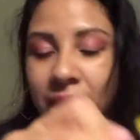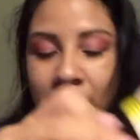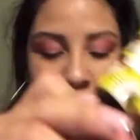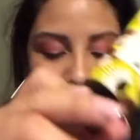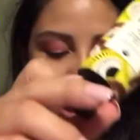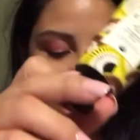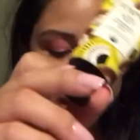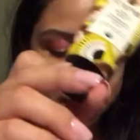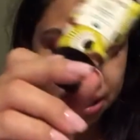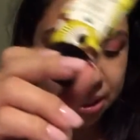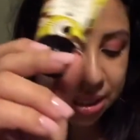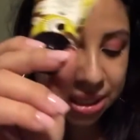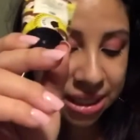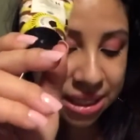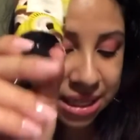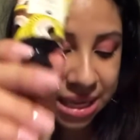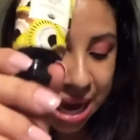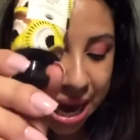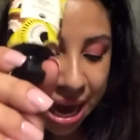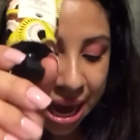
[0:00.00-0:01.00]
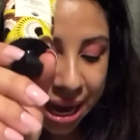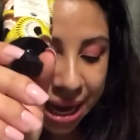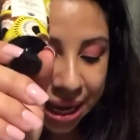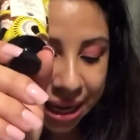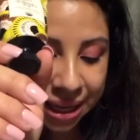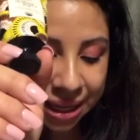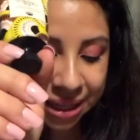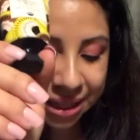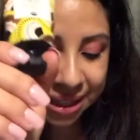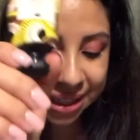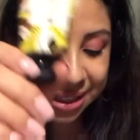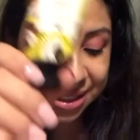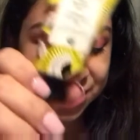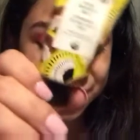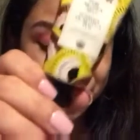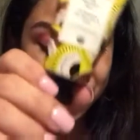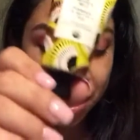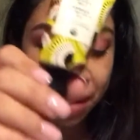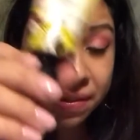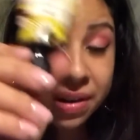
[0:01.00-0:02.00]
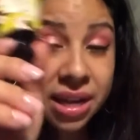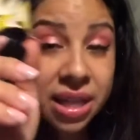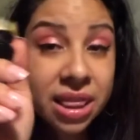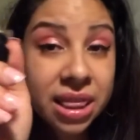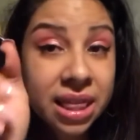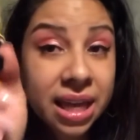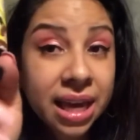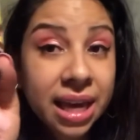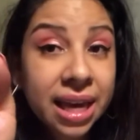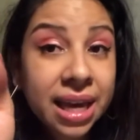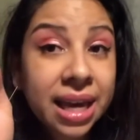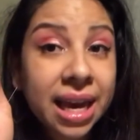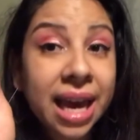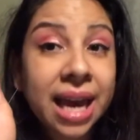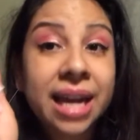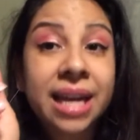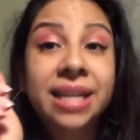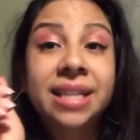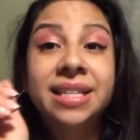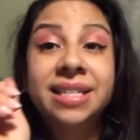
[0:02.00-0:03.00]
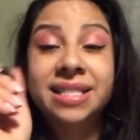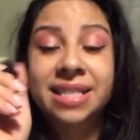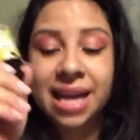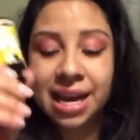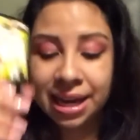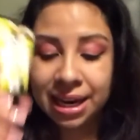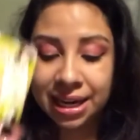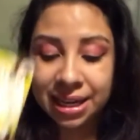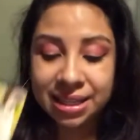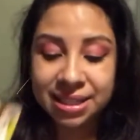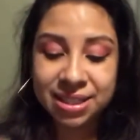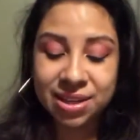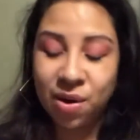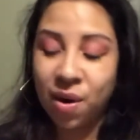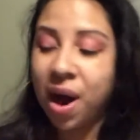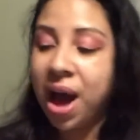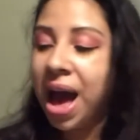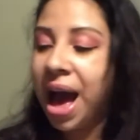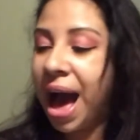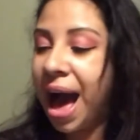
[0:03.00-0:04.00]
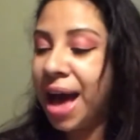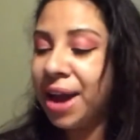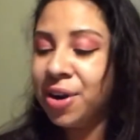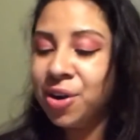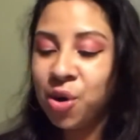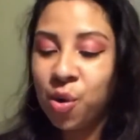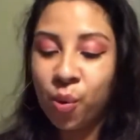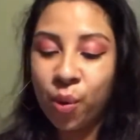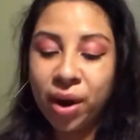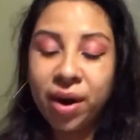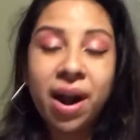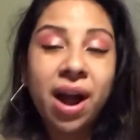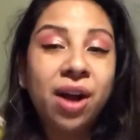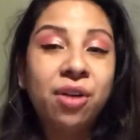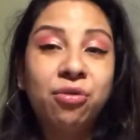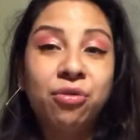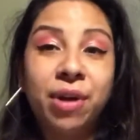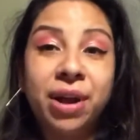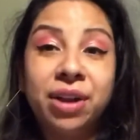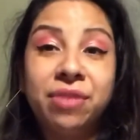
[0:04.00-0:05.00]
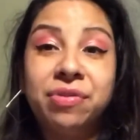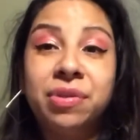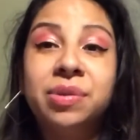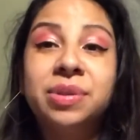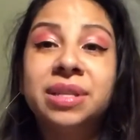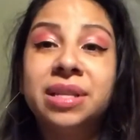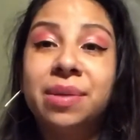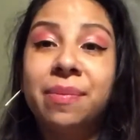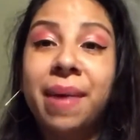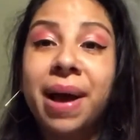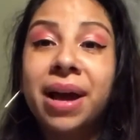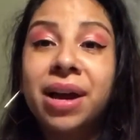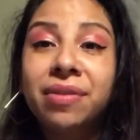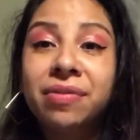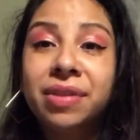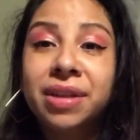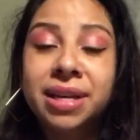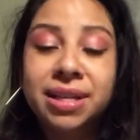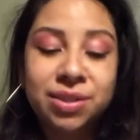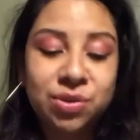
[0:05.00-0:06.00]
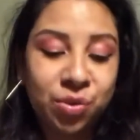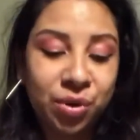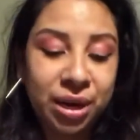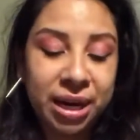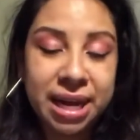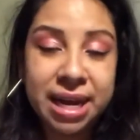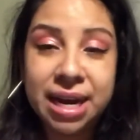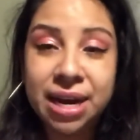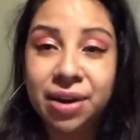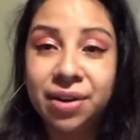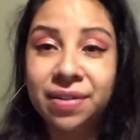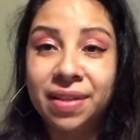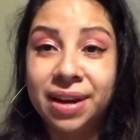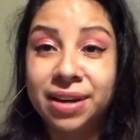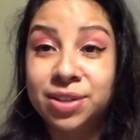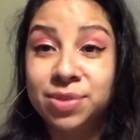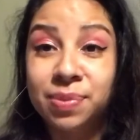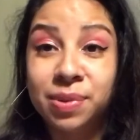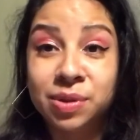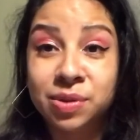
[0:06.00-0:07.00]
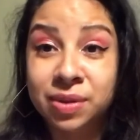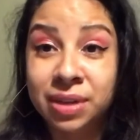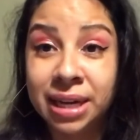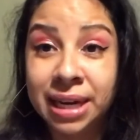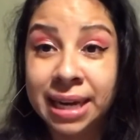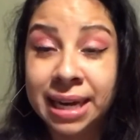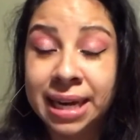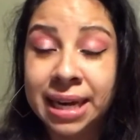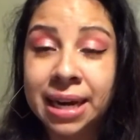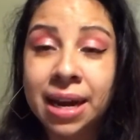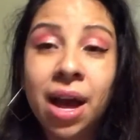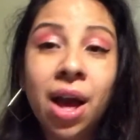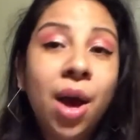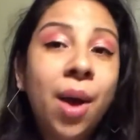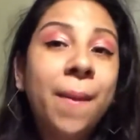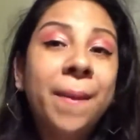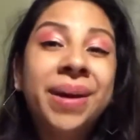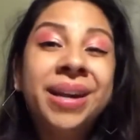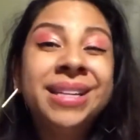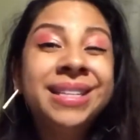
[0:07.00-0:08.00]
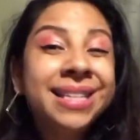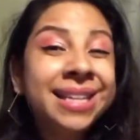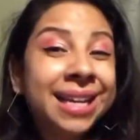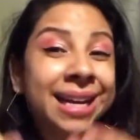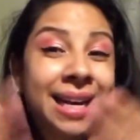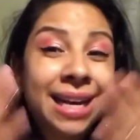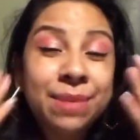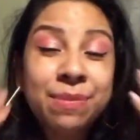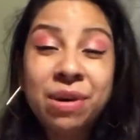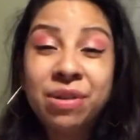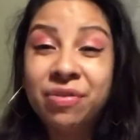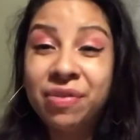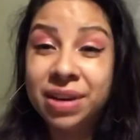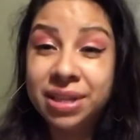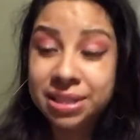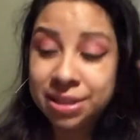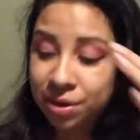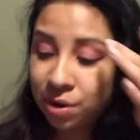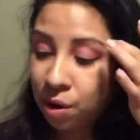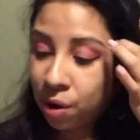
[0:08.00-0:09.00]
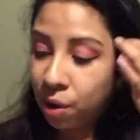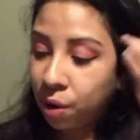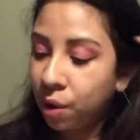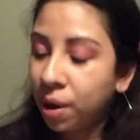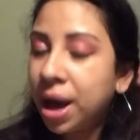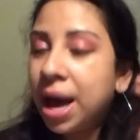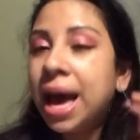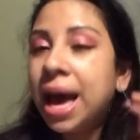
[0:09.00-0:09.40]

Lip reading: It does not, it's very thick, and it does not clean. So I don't know where I read, if it was in the back of this or in here, that it's supposed to clean, but it didn't clean my face at all.